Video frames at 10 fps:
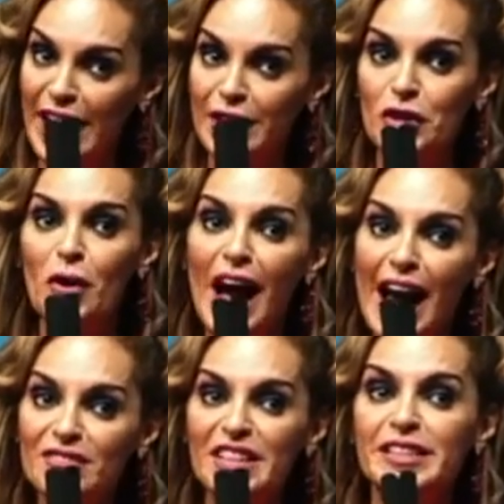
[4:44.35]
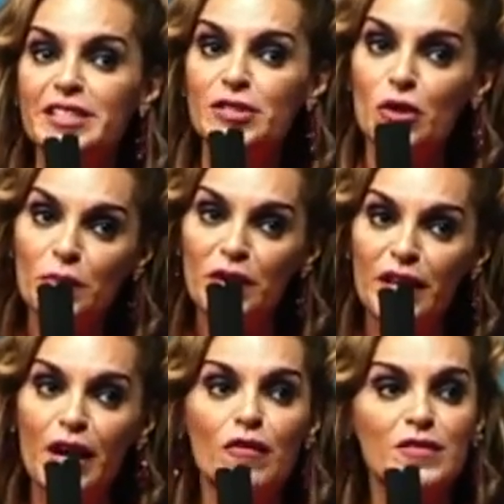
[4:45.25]
And you have the
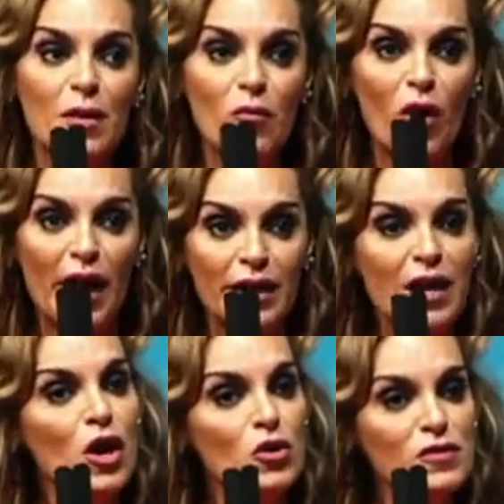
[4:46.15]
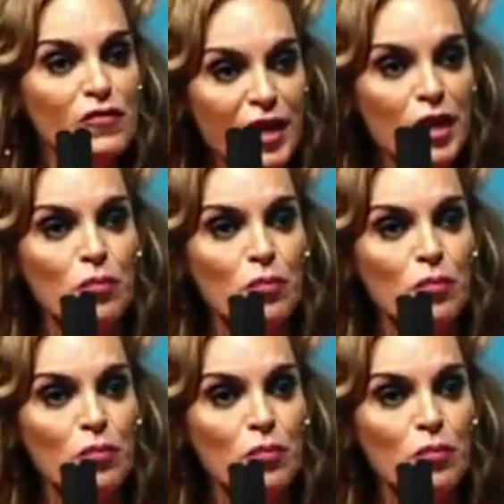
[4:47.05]
testimony of someone who's very